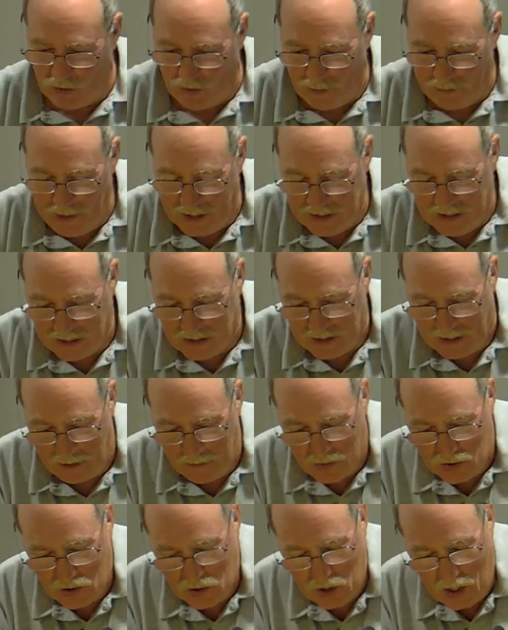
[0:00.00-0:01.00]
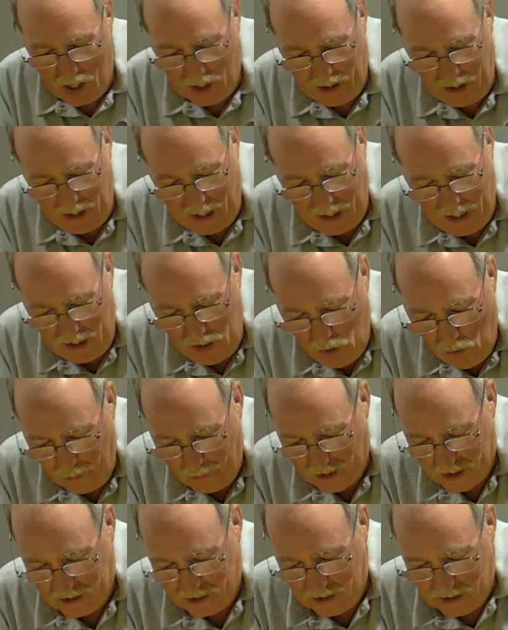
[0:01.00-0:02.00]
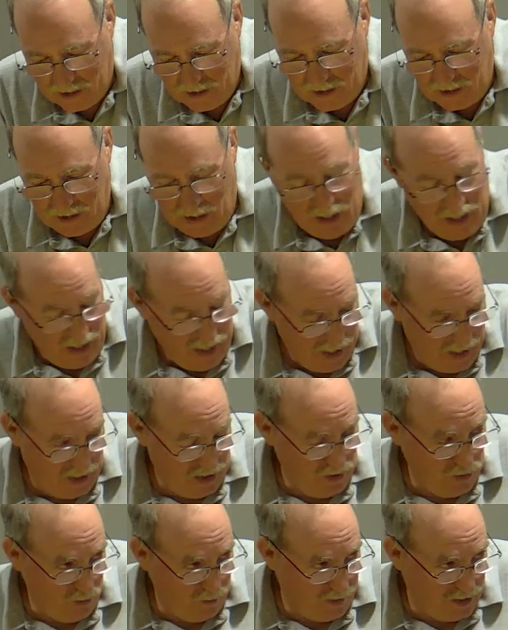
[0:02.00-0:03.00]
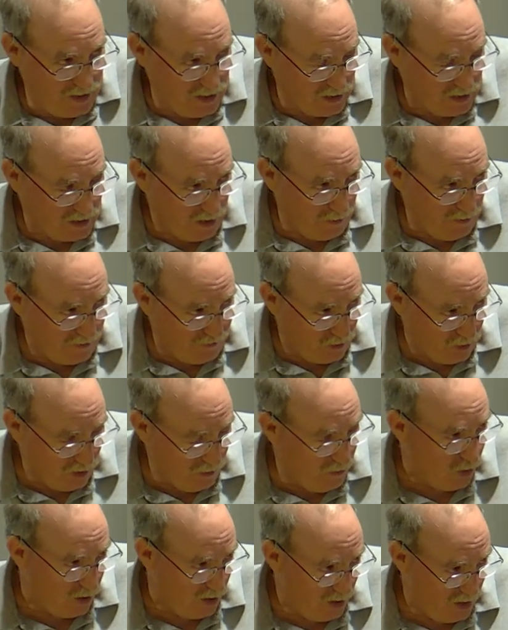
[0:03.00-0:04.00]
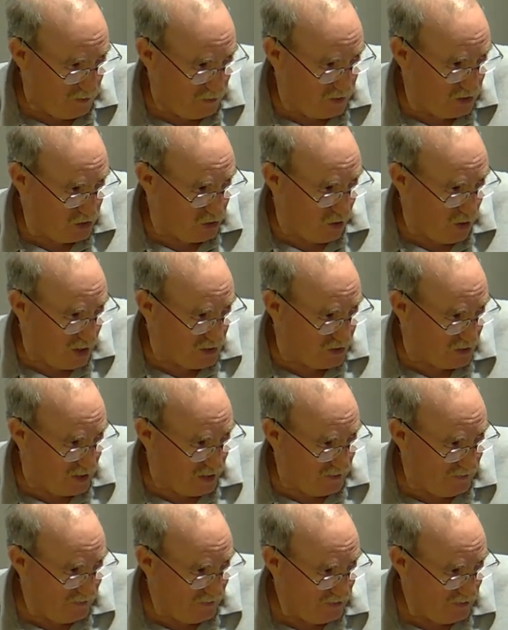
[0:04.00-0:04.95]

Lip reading: order of business, item to Charlie. Any new business? Any new business come before the board? Ms. Crosley.